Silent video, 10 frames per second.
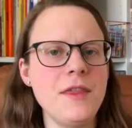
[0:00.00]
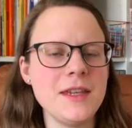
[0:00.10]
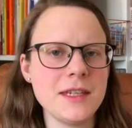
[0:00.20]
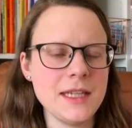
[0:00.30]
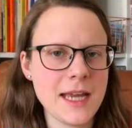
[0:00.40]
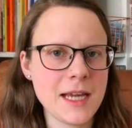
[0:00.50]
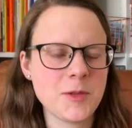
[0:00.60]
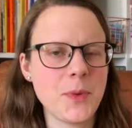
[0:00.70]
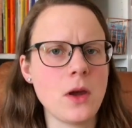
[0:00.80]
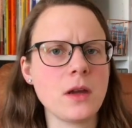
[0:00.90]
This
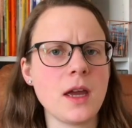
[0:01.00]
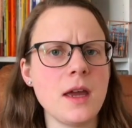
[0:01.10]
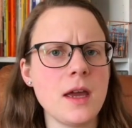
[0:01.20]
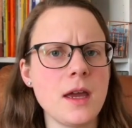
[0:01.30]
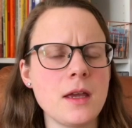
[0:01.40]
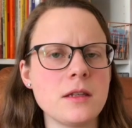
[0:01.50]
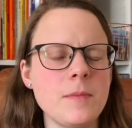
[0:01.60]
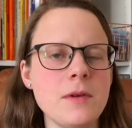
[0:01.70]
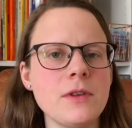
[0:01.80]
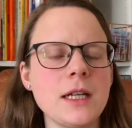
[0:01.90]
next book is a
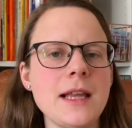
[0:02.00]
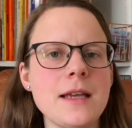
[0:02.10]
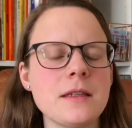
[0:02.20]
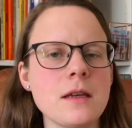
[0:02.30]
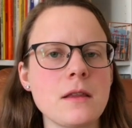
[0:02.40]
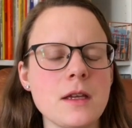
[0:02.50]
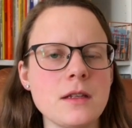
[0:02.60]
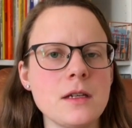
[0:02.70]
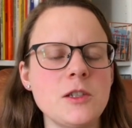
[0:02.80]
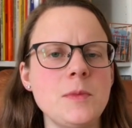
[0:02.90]
bit of a classic
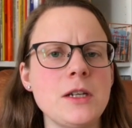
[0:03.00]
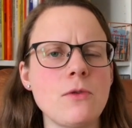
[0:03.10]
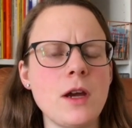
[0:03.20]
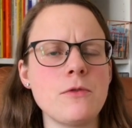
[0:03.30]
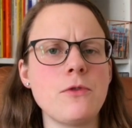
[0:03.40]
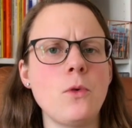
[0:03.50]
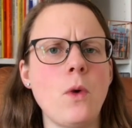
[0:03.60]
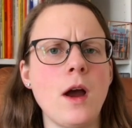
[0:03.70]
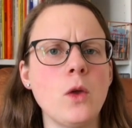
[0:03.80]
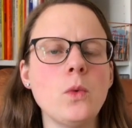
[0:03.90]
that's actually been around for a
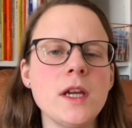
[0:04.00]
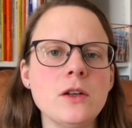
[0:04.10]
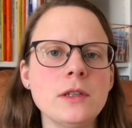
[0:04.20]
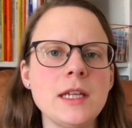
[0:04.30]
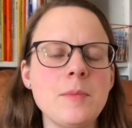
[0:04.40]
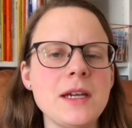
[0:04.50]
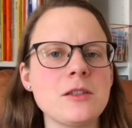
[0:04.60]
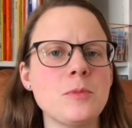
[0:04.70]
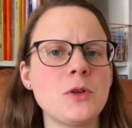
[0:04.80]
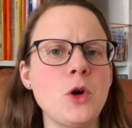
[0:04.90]
while. We only
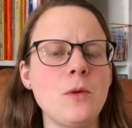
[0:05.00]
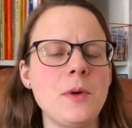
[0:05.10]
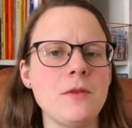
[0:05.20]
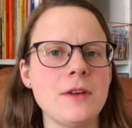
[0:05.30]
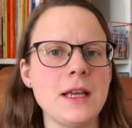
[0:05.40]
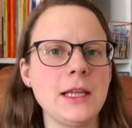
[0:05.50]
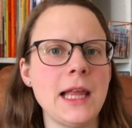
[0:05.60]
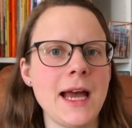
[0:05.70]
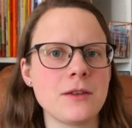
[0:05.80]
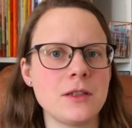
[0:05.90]
picked up a copy of it
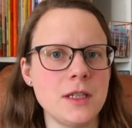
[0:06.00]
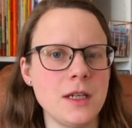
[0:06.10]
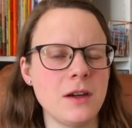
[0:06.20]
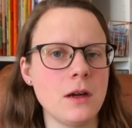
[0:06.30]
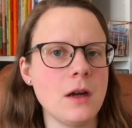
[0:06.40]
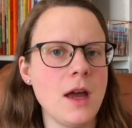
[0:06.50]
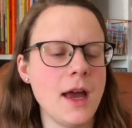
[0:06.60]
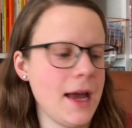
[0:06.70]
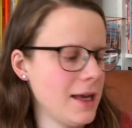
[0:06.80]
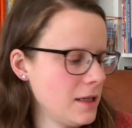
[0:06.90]
last year
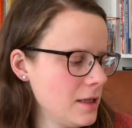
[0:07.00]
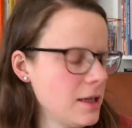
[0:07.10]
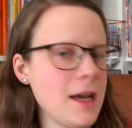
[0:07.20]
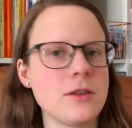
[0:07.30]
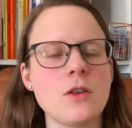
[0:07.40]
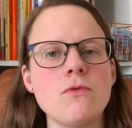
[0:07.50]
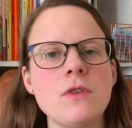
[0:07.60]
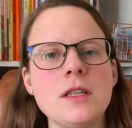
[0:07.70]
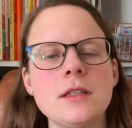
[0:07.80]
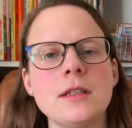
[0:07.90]
and it has
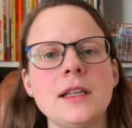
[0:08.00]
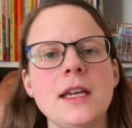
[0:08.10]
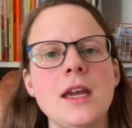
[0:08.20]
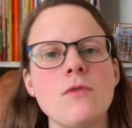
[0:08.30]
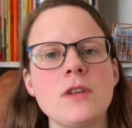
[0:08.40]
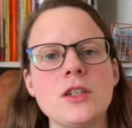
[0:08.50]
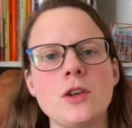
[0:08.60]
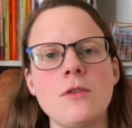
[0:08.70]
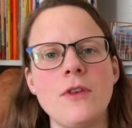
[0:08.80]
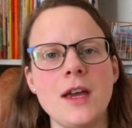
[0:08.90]
recently
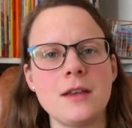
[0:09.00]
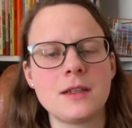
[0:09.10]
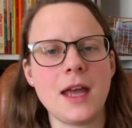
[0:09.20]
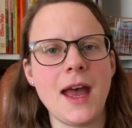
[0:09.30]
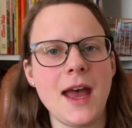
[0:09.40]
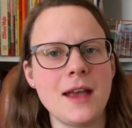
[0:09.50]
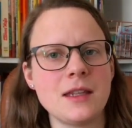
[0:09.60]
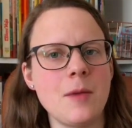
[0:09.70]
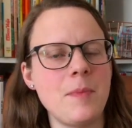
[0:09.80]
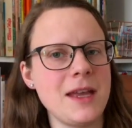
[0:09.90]
resurfaced
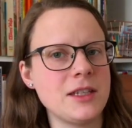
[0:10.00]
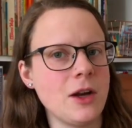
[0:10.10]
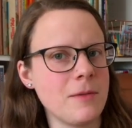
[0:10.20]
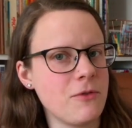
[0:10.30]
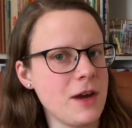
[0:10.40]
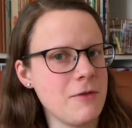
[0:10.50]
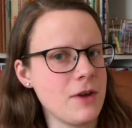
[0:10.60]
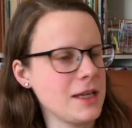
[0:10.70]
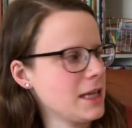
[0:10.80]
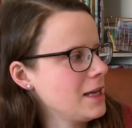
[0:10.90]
as a bedtime
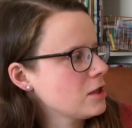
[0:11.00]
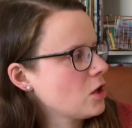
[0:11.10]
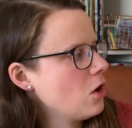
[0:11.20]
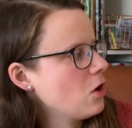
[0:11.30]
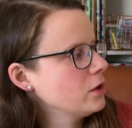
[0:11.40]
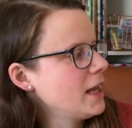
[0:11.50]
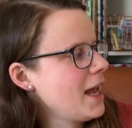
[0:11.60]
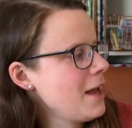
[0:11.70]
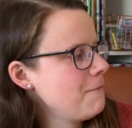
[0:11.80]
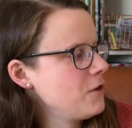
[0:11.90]
favourite. It's called
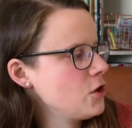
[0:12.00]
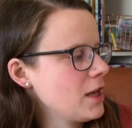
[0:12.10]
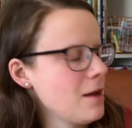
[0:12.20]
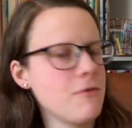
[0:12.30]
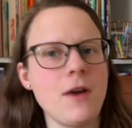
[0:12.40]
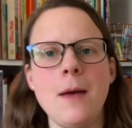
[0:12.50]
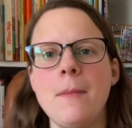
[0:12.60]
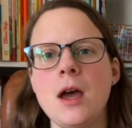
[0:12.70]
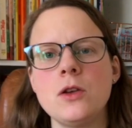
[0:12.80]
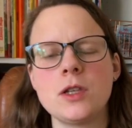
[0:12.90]
If You Give a
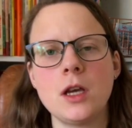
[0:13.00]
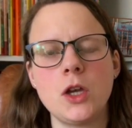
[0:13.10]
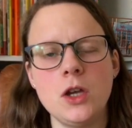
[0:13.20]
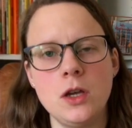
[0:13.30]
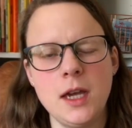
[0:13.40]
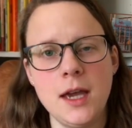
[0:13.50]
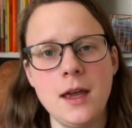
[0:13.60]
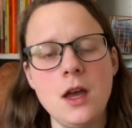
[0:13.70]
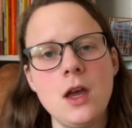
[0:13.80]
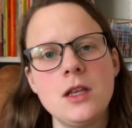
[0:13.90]
Mouse a
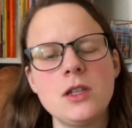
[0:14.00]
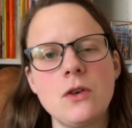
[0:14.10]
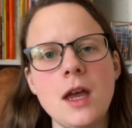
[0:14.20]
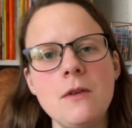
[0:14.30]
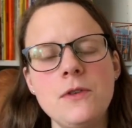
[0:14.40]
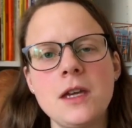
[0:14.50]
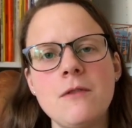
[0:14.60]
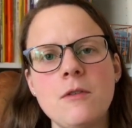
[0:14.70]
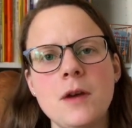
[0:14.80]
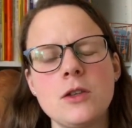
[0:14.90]
Cookie. So if you
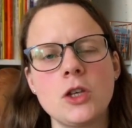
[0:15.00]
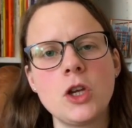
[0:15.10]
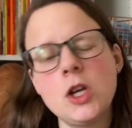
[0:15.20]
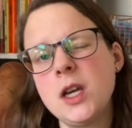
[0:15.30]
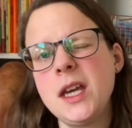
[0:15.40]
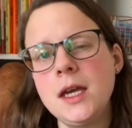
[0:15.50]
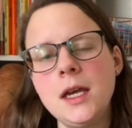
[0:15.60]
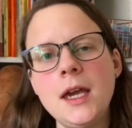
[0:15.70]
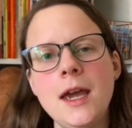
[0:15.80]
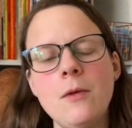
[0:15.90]
give a mouse a
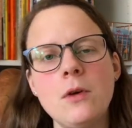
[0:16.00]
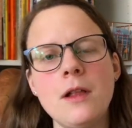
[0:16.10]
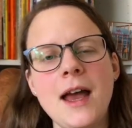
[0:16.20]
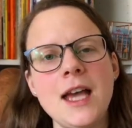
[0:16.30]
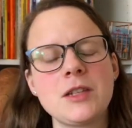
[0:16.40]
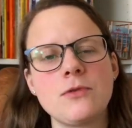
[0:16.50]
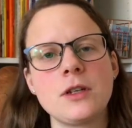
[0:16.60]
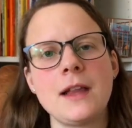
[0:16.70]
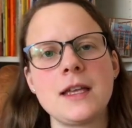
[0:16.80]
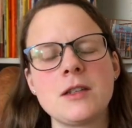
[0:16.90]
cookie, it will ask for
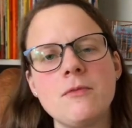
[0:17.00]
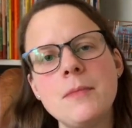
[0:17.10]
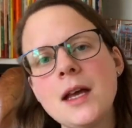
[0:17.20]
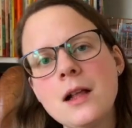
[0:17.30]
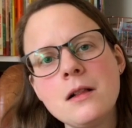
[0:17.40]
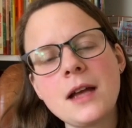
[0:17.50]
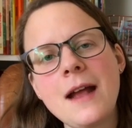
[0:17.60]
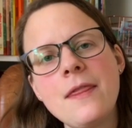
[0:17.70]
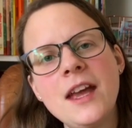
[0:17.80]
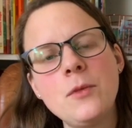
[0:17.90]
a glass of milk,
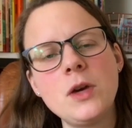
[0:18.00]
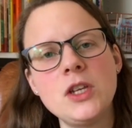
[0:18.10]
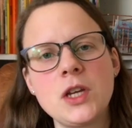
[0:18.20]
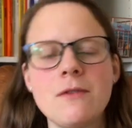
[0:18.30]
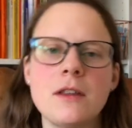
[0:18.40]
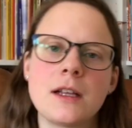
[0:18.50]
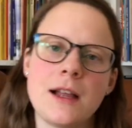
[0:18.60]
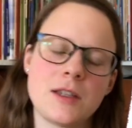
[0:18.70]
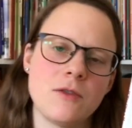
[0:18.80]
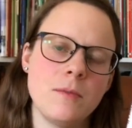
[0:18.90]
and then when you give it the
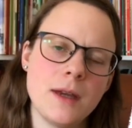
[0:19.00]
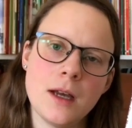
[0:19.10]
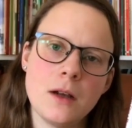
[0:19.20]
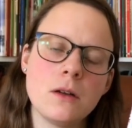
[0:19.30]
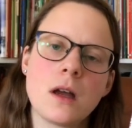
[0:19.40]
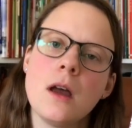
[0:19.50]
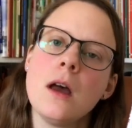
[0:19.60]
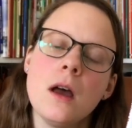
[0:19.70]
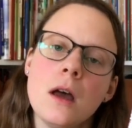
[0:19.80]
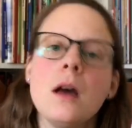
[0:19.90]
glass of milk,
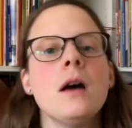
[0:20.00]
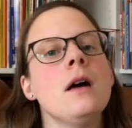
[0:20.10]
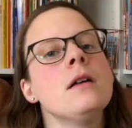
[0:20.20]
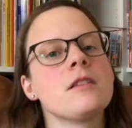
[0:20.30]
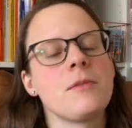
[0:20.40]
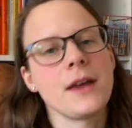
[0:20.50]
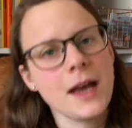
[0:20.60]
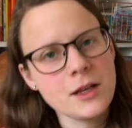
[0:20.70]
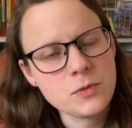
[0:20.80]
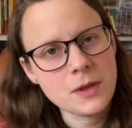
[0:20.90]
something
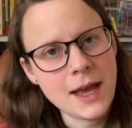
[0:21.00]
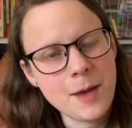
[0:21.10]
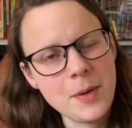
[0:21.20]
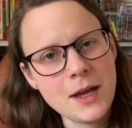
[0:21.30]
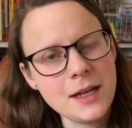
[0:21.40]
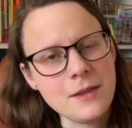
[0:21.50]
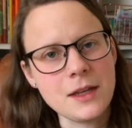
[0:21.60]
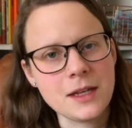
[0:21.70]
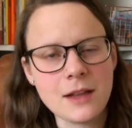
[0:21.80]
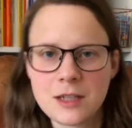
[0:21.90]
else will happen, and
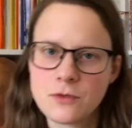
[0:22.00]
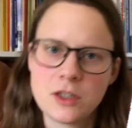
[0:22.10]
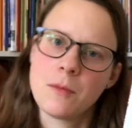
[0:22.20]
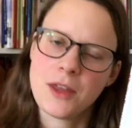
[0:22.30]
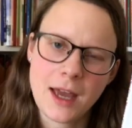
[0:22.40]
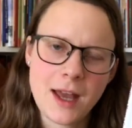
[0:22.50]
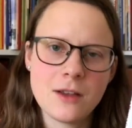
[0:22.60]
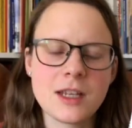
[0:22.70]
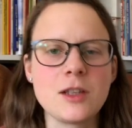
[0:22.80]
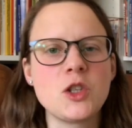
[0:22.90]
then he'll ask for something
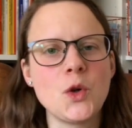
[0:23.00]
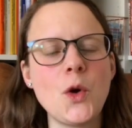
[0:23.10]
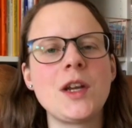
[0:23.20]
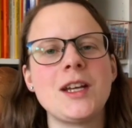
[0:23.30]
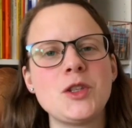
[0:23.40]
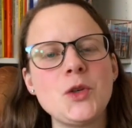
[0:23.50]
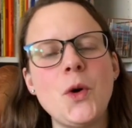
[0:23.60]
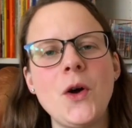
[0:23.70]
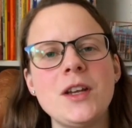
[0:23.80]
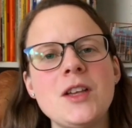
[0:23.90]
else, and so on and so
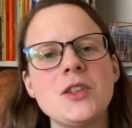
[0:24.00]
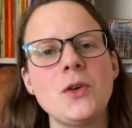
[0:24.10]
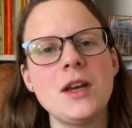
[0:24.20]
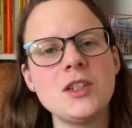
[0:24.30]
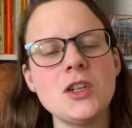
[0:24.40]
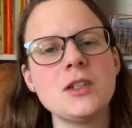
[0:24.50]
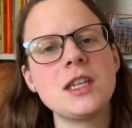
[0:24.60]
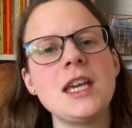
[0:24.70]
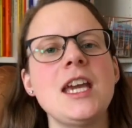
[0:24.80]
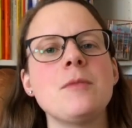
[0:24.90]
on. So it
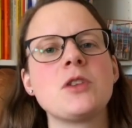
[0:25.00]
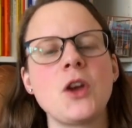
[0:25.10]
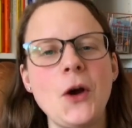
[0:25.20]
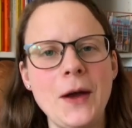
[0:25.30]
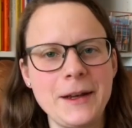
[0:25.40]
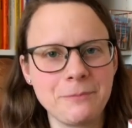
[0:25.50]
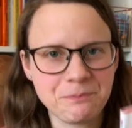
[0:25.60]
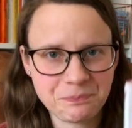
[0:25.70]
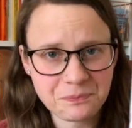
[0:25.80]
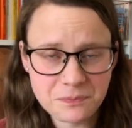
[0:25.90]
just keeps going.
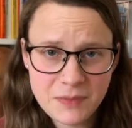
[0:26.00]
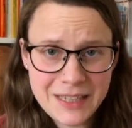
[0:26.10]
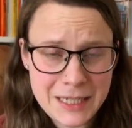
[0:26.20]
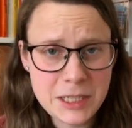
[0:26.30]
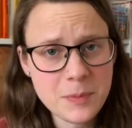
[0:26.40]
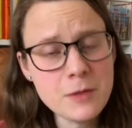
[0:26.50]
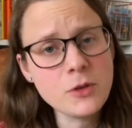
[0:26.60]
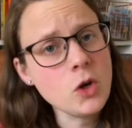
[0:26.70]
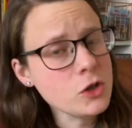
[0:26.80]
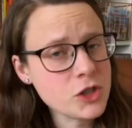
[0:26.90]
It's a bit
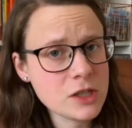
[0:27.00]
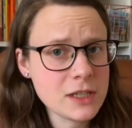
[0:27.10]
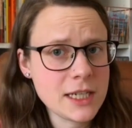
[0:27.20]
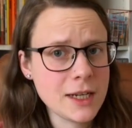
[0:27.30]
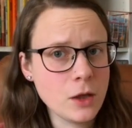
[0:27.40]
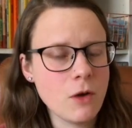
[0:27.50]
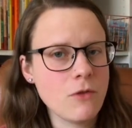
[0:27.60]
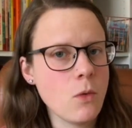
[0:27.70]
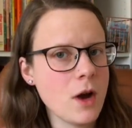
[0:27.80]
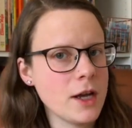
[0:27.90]
of a cautionary tale
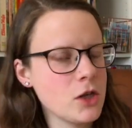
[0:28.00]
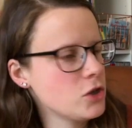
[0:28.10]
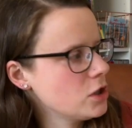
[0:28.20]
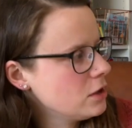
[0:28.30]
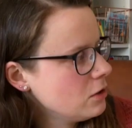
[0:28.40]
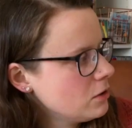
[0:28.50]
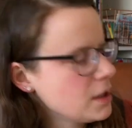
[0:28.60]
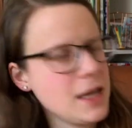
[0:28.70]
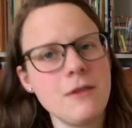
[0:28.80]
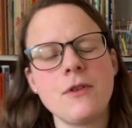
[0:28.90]
of why should
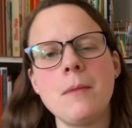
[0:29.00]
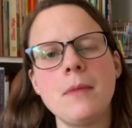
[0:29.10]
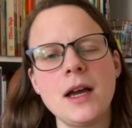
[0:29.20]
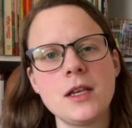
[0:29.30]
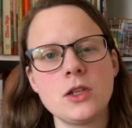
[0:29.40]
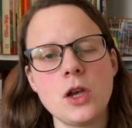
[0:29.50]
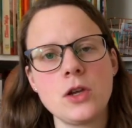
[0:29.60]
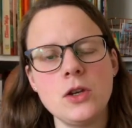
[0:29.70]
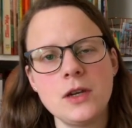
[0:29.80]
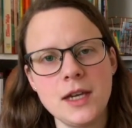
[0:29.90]
not give mice
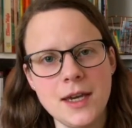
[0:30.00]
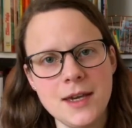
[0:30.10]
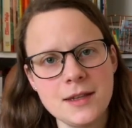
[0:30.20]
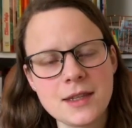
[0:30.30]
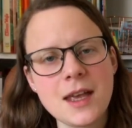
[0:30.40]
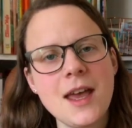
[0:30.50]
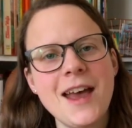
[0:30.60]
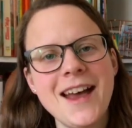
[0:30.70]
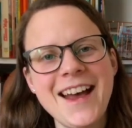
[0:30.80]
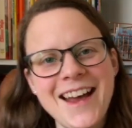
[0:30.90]
cookies,
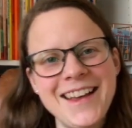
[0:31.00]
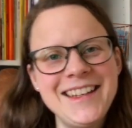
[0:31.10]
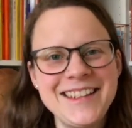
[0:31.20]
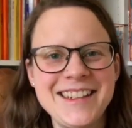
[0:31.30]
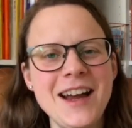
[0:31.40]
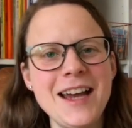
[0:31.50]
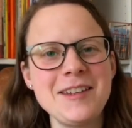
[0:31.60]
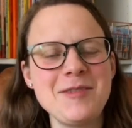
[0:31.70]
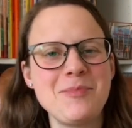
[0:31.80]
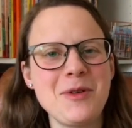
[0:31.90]
and
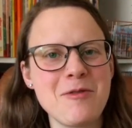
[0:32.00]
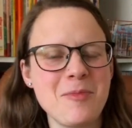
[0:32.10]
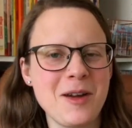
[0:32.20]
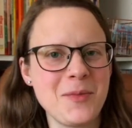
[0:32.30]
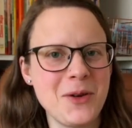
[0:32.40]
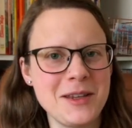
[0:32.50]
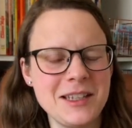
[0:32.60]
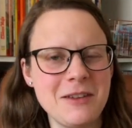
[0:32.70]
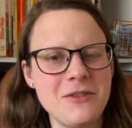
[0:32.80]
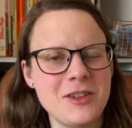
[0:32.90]
actually both my boys
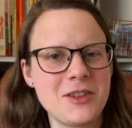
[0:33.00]
love this